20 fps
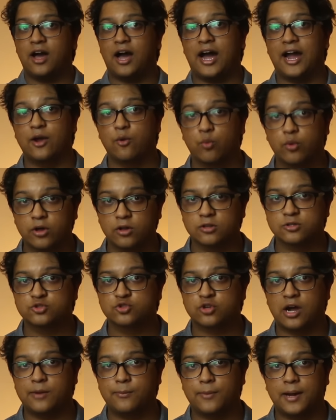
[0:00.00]
I will
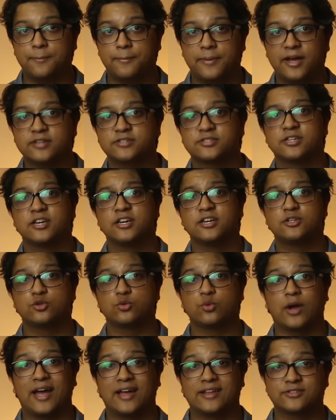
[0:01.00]
try my best
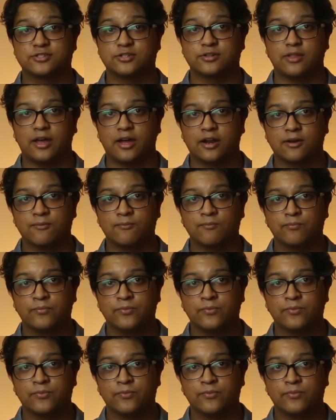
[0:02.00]
to answer that.